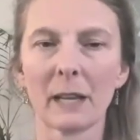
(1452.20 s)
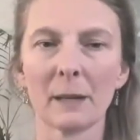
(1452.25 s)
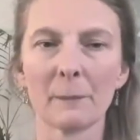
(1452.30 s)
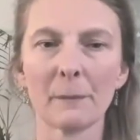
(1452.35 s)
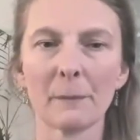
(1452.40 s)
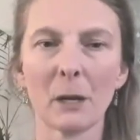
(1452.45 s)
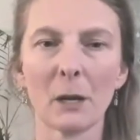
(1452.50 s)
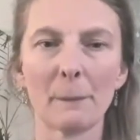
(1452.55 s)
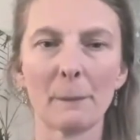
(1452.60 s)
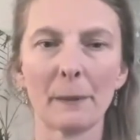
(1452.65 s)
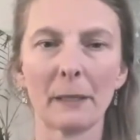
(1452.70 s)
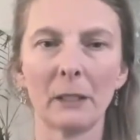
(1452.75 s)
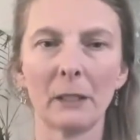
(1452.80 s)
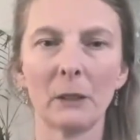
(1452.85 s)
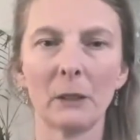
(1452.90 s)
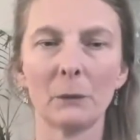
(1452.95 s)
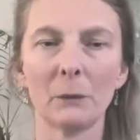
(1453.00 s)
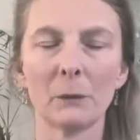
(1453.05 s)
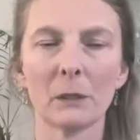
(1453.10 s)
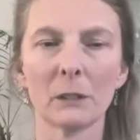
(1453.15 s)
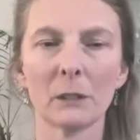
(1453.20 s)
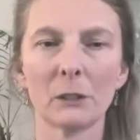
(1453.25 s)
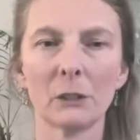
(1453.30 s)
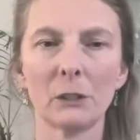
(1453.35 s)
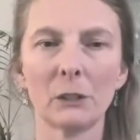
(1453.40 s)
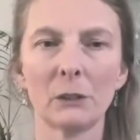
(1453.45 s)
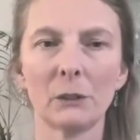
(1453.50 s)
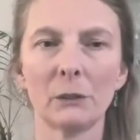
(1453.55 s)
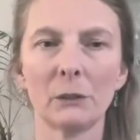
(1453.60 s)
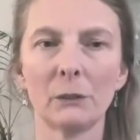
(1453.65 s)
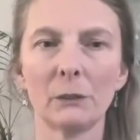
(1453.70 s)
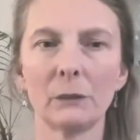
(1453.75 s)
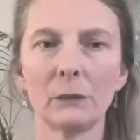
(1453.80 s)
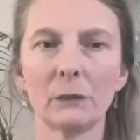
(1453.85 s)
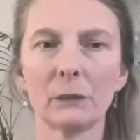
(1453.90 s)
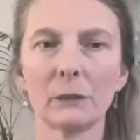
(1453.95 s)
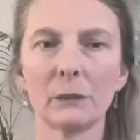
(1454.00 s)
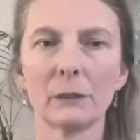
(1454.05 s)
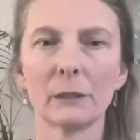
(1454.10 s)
And I'm hoping you are too.